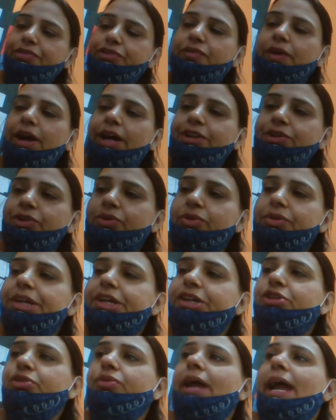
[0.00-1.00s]
one, you
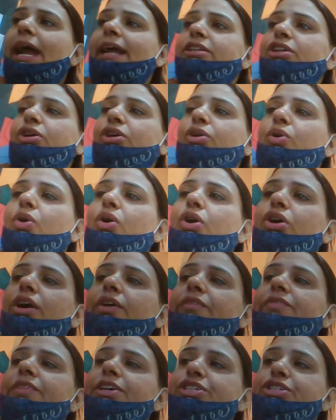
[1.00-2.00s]
need to write the code
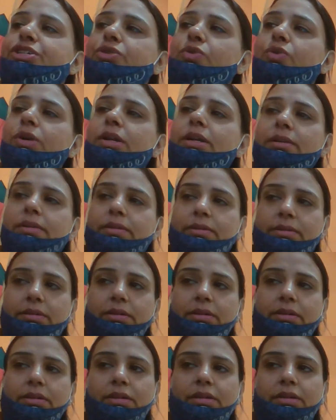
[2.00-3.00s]
of the school.
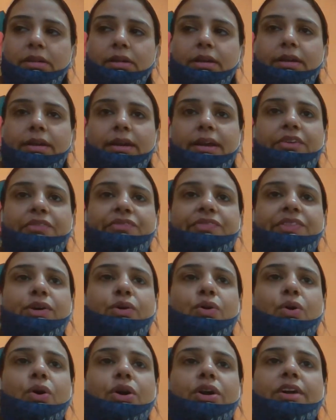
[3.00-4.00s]
If the
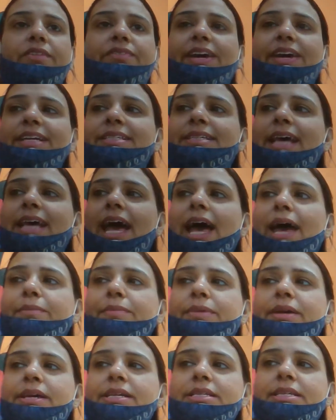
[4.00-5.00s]
code of exam
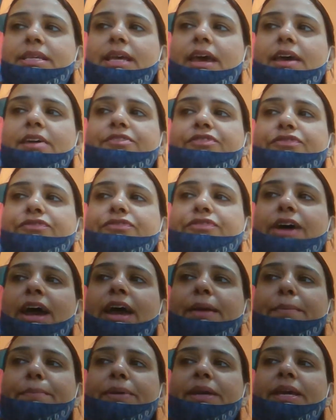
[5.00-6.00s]
is
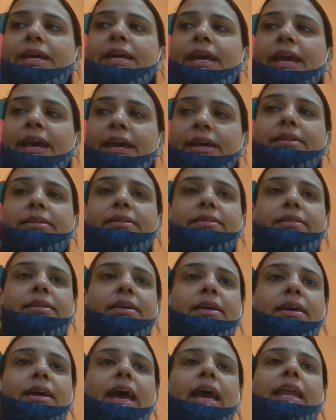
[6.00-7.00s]
FYBN
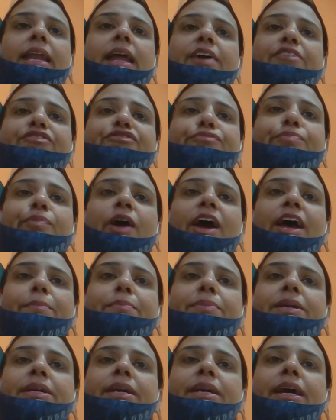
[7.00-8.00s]
and
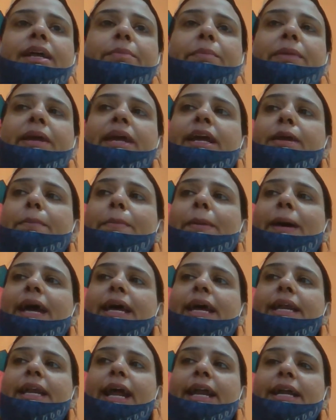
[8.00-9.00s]
FYBN made
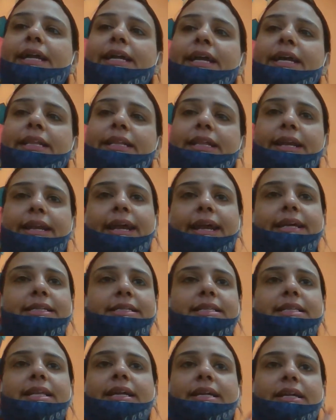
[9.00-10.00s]
by writing the
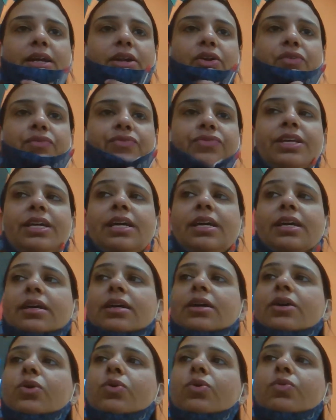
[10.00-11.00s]
next letter of the
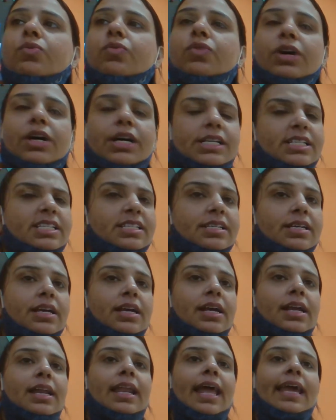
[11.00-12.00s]
words,
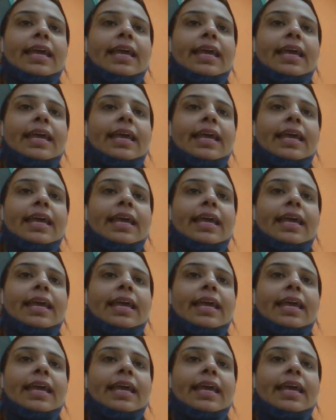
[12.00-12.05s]
like